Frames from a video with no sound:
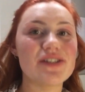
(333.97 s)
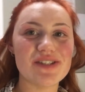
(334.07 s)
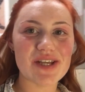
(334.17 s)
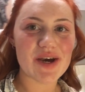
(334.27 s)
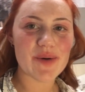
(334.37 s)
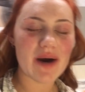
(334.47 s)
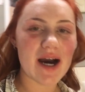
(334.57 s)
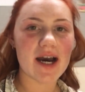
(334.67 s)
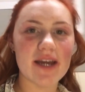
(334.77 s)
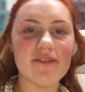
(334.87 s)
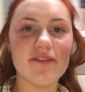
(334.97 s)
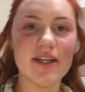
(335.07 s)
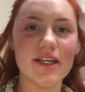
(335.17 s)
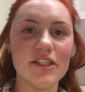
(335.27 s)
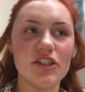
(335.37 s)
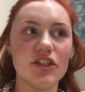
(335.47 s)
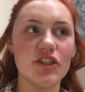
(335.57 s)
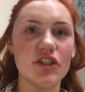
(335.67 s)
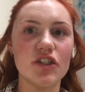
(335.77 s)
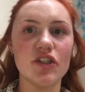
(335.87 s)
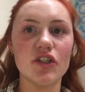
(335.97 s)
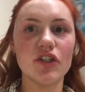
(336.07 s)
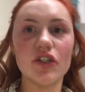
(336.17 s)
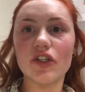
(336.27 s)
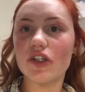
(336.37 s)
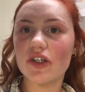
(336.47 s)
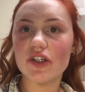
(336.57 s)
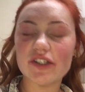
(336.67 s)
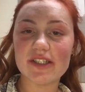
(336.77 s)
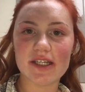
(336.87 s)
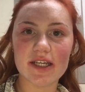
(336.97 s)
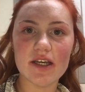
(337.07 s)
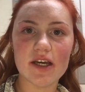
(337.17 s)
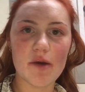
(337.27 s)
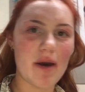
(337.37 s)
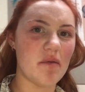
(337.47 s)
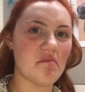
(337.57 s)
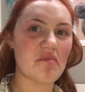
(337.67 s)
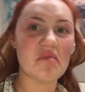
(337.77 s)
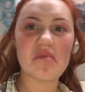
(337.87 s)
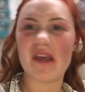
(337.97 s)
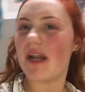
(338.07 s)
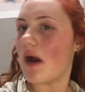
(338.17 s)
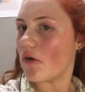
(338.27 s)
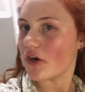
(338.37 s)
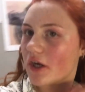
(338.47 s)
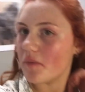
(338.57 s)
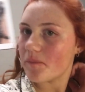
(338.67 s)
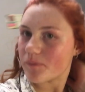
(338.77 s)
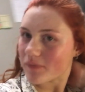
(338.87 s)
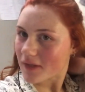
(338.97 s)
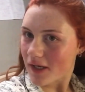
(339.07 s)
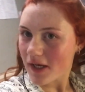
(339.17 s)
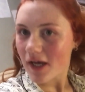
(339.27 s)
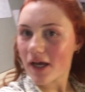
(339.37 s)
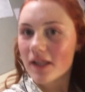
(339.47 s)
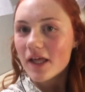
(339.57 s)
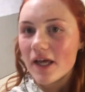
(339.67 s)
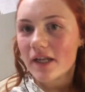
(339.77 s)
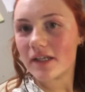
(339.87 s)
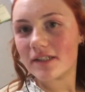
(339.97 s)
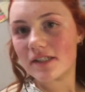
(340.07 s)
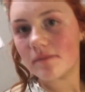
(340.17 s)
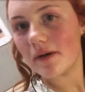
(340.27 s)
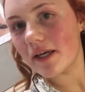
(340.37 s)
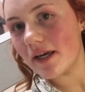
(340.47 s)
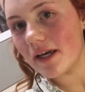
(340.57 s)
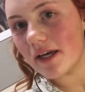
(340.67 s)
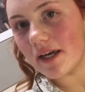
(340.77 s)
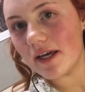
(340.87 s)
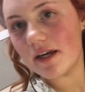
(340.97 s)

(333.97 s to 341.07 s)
So I finished study about an hour ago, then did my hair